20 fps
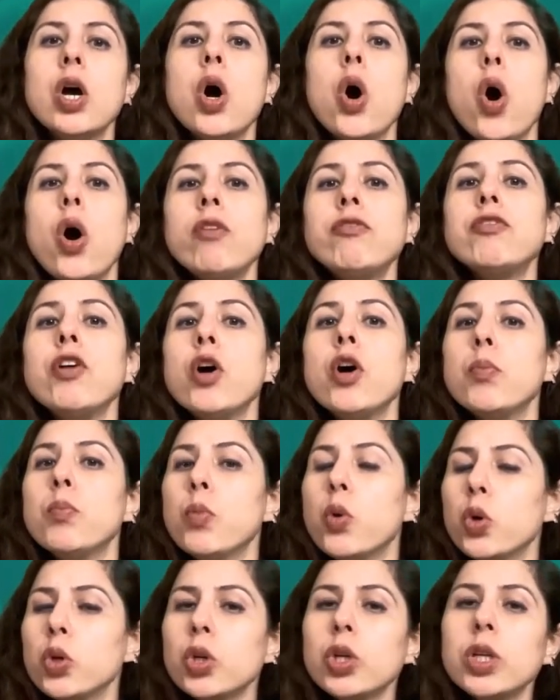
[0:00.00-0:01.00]
of
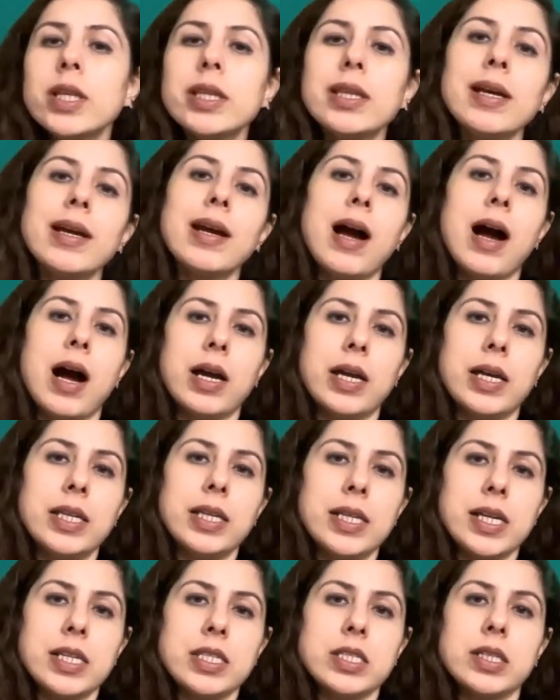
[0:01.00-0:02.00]
monolithic
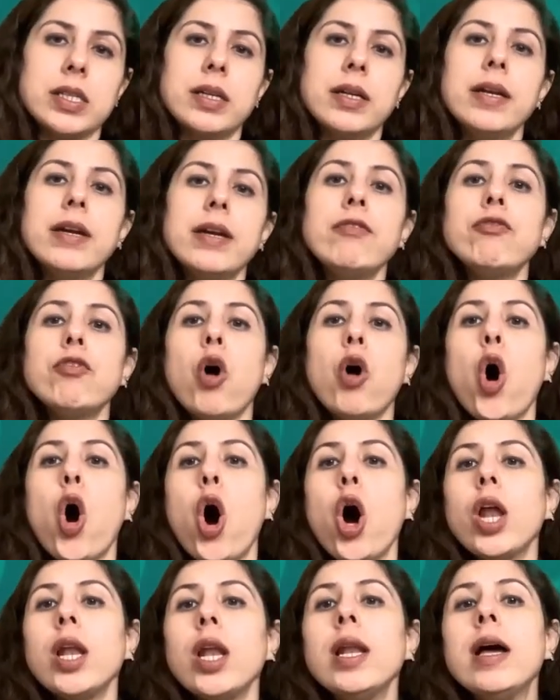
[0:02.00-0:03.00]
architecture if
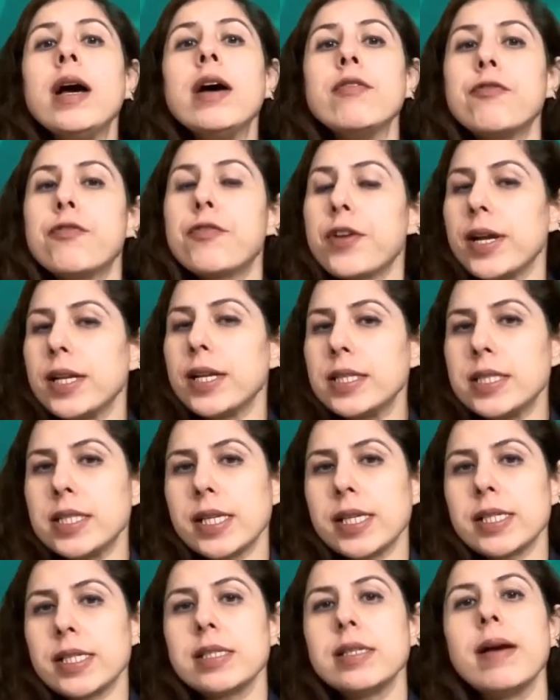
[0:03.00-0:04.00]
all front
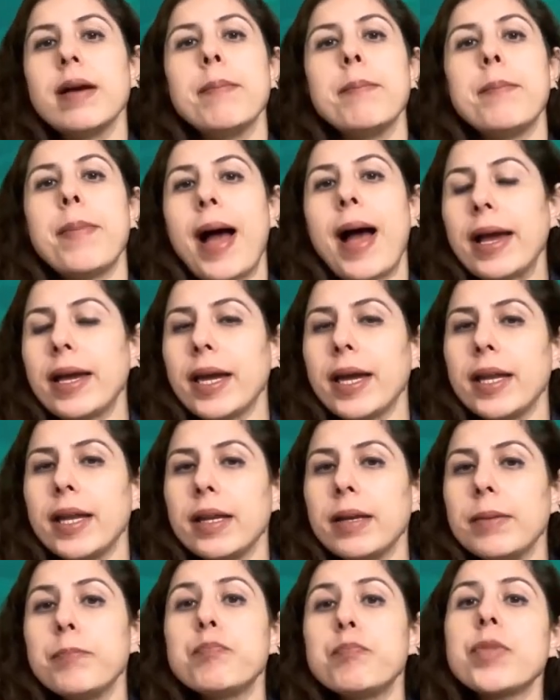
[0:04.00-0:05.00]
end, back end,